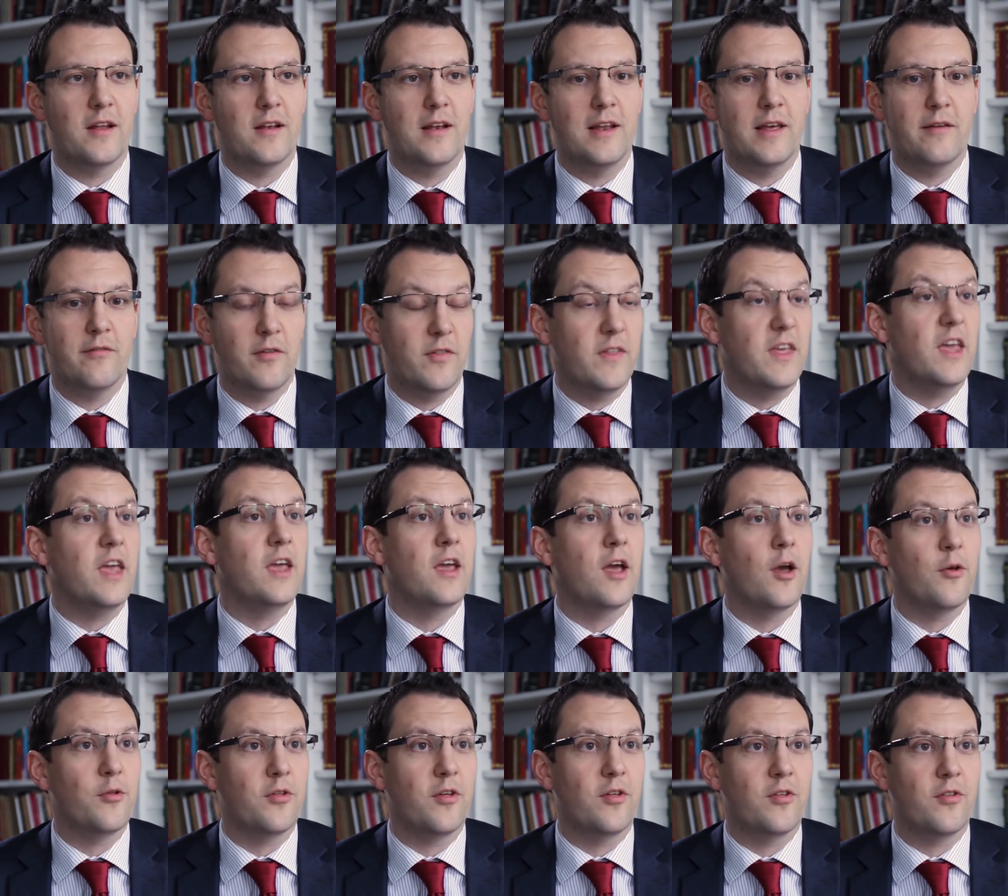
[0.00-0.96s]
live and the
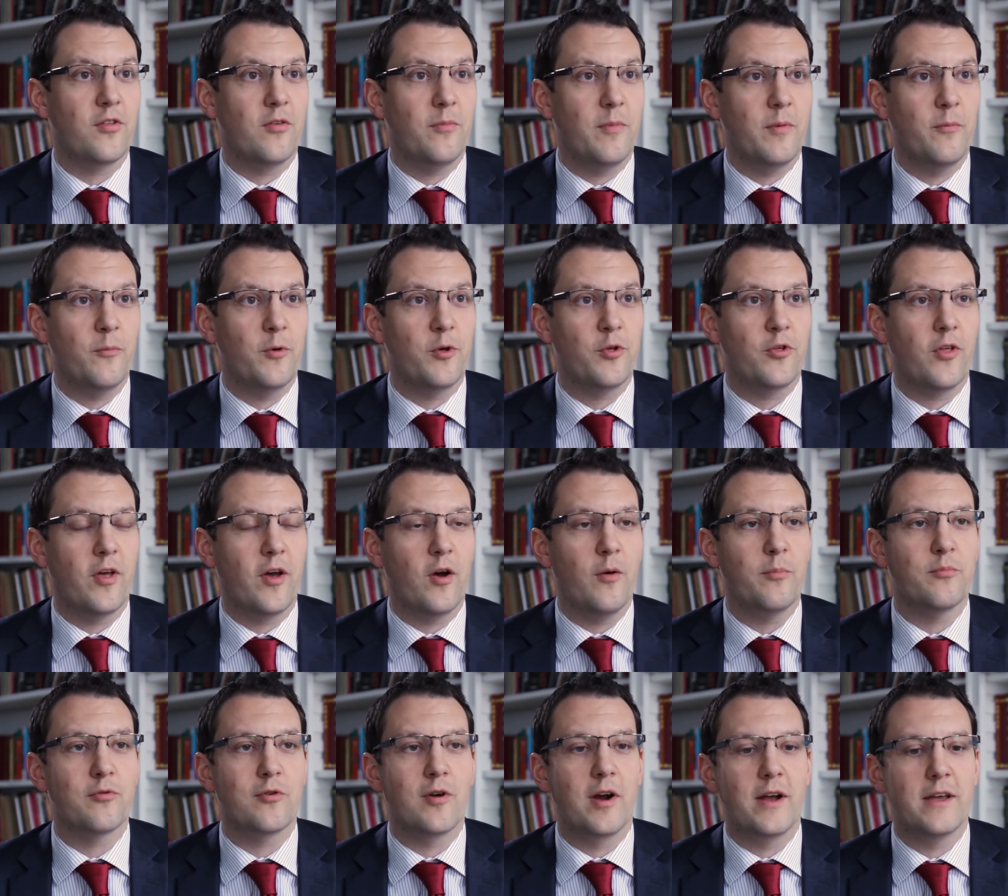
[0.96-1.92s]
ecosystem in which they
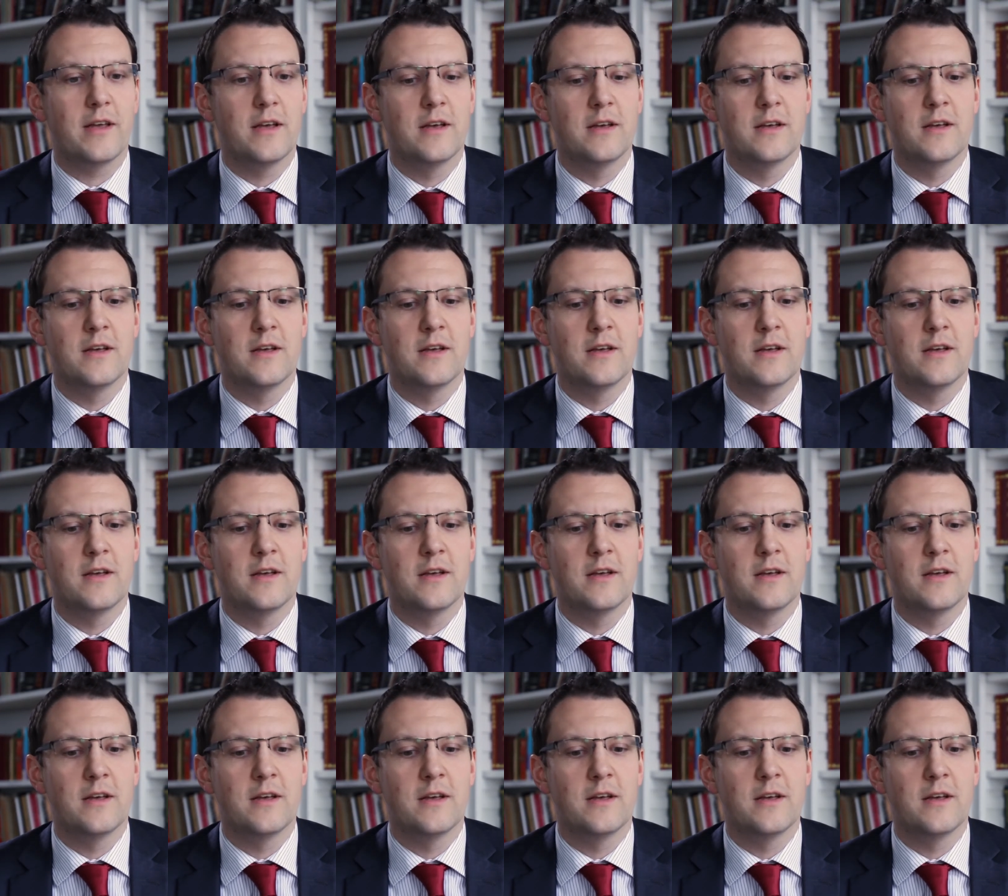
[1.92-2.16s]
operate,